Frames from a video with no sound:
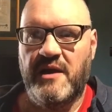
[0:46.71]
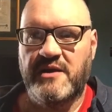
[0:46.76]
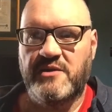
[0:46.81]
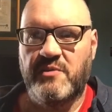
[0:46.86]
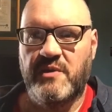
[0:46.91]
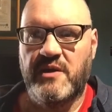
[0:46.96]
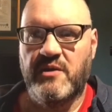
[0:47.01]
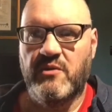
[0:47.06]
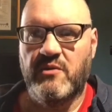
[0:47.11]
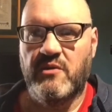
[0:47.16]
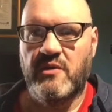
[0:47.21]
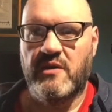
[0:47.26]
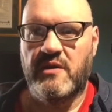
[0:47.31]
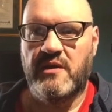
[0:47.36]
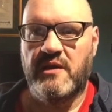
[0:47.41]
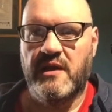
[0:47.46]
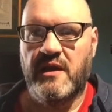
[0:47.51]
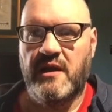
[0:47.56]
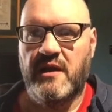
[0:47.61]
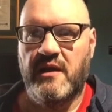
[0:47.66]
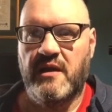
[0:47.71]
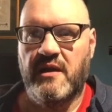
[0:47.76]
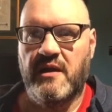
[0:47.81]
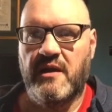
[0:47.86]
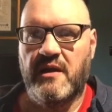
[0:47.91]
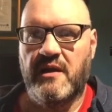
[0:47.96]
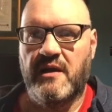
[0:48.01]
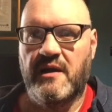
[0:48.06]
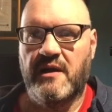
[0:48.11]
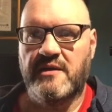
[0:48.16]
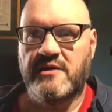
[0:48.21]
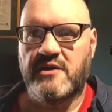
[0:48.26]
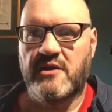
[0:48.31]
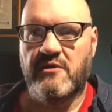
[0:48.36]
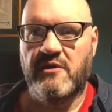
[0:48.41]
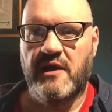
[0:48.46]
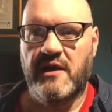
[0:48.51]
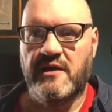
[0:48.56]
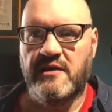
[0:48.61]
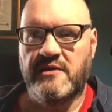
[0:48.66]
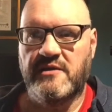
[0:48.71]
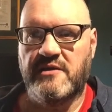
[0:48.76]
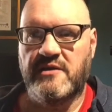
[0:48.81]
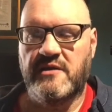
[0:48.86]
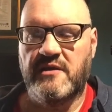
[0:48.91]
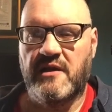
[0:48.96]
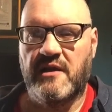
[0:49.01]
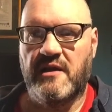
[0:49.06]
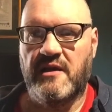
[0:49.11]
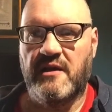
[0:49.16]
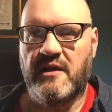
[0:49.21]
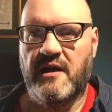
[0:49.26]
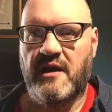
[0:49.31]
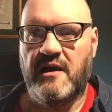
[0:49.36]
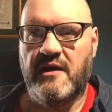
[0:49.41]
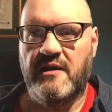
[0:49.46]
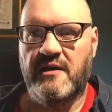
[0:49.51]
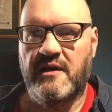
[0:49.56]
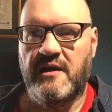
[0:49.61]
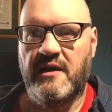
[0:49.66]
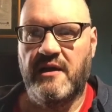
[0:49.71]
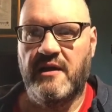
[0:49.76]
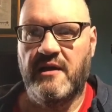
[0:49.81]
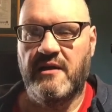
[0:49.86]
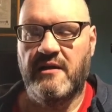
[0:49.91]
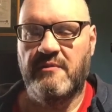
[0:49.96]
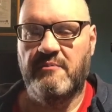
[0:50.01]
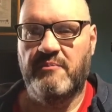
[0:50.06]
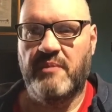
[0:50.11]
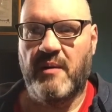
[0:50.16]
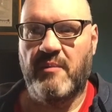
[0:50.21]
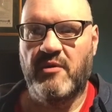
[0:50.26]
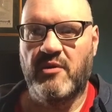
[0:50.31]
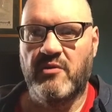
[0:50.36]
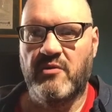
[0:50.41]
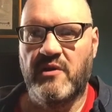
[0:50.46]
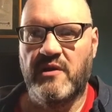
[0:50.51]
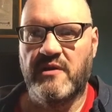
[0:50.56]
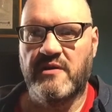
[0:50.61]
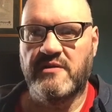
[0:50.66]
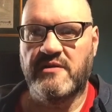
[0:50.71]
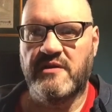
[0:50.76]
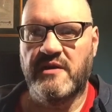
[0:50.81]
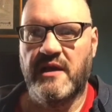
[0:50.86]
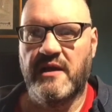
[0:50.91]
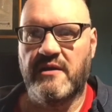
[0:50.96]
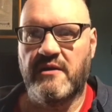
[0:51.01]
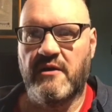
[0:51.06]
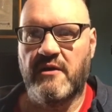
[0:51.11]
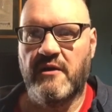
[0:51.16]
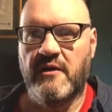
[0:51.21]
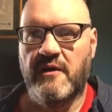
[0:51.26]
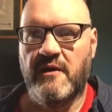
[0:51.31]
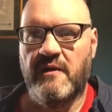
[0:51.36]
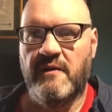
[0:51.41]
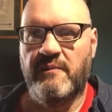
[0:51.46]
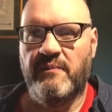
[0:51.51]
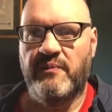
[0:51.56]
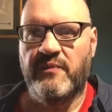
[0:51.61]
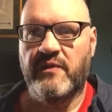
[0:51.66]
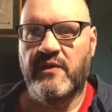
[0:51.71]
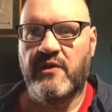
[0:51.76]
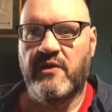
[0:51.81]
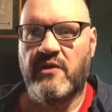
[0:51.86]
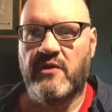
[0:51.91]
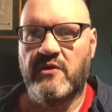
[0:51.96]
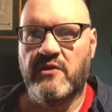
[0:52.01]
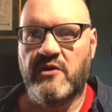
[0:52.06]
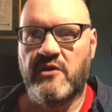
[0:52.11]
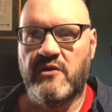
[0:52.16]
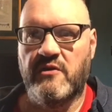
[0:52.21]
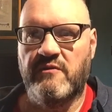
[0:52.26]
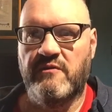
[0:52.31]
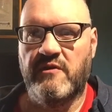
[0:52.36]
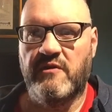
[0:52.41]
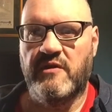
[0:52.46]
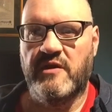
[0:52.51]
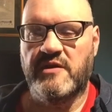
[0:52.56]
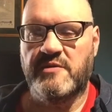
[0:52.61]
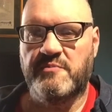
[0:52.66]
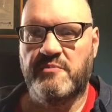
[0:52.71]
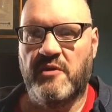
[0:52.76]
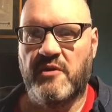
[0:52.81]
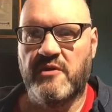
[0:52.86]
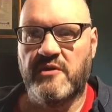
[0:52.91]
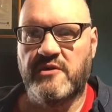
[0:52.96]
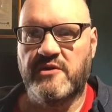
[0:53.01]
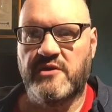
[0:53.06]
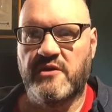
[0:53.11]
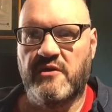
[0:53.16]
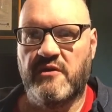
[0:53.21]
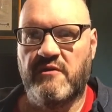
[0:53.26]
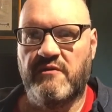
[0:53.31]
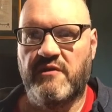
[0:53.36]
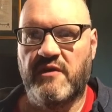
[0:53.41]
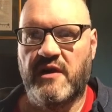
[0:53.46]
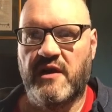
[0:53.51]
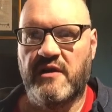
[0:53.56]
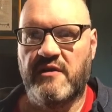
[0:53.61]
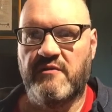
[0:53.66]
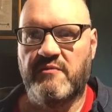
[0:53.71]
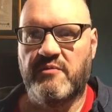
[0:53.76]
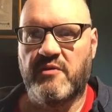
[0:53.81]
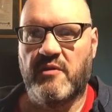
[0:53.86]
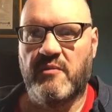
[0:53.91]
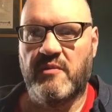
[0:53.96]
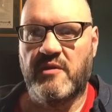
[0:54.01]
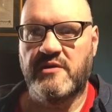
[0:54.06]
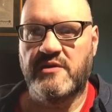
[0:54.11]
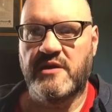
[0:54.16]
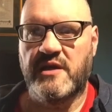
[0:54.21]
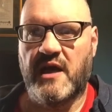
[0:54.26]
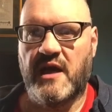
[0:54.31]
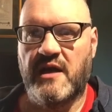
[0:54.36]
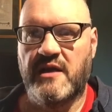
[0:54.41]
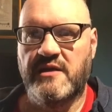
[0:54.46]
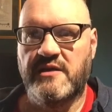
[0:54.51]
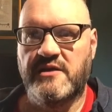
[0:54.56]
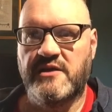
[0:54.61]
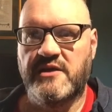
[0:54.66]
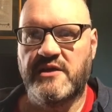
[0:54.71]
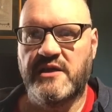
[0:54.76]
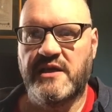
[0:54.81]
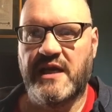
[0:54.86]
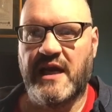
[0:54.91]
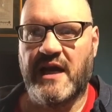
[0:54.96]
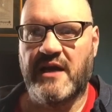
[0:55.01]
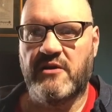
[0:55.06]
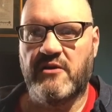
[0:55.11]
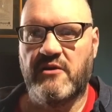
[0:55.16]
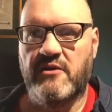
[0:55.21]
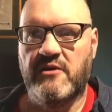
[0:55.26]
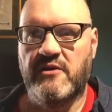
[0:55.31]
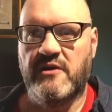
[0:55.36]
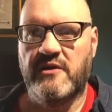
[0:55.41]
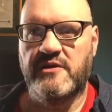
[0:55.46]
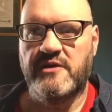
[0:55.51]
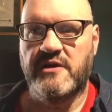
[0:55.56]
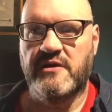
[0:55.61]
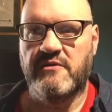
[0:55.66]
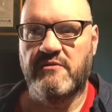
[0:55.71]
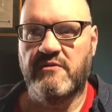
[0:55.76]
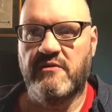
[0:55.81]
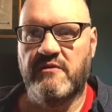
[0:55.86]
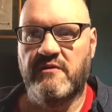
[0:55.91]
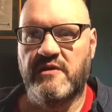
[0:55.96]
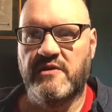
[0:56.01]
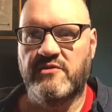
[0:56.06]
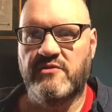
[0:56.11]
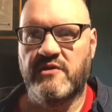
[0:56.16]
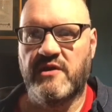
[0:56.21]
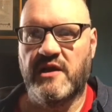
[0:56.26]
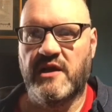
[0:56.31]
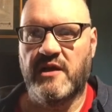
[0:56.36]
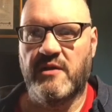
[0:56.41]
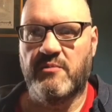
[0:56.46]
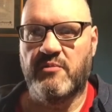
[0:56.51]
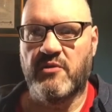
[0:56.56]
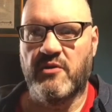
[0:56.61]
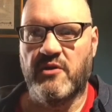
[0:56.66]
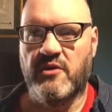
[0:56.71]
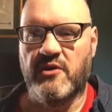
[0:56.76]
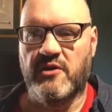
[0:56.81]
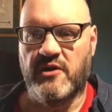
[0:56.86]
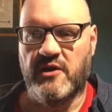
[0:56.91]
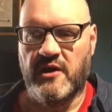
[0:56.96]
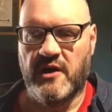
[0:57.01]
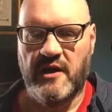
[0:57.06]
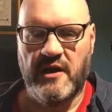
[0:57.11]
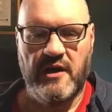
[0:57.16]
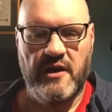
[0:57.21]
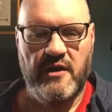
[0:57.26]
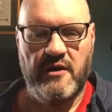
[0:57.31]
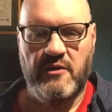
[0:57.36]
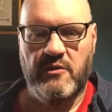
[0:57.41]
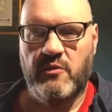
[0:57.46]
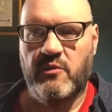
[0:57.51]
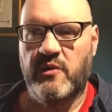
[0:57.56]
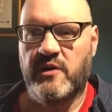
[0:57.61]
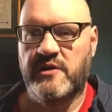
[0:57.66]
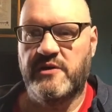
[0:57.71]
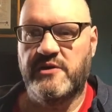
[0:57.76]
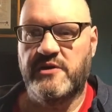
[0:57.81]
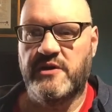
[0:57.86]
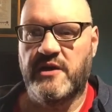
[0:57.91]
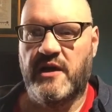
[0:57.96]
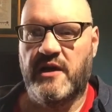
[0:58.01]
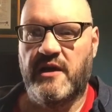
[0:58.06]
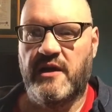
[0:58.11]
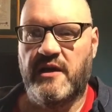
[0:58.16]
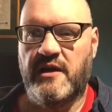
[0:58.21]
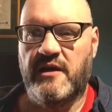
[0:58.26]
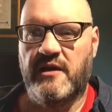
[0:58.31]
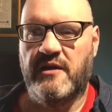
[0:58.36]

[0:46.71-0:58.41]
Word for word: We know that the uh, Assyrians uh, and the Babylonians later conquered various parts of the land of promise and scattered the children of Israel abroad, which uh,